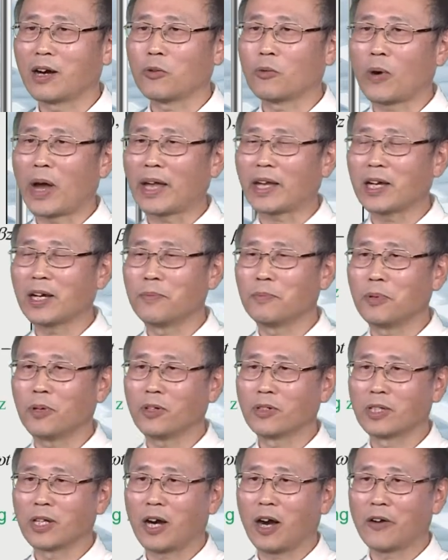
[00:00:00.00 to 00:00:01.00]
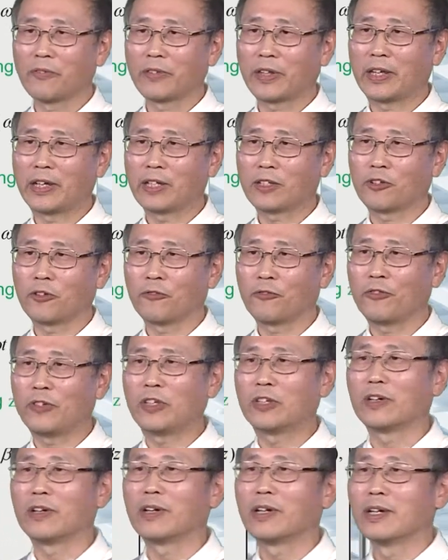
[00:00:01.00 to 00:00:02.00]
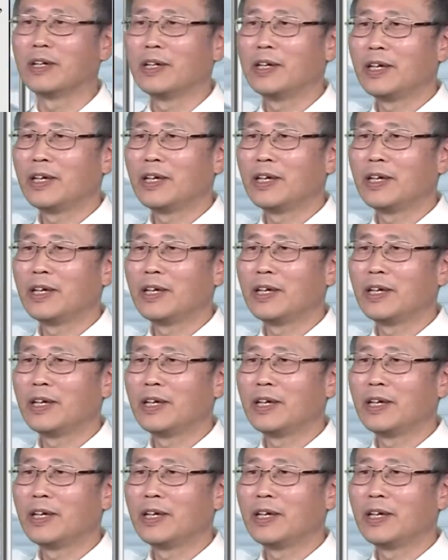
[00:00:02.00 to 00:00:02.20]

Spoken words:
y component of the electric field,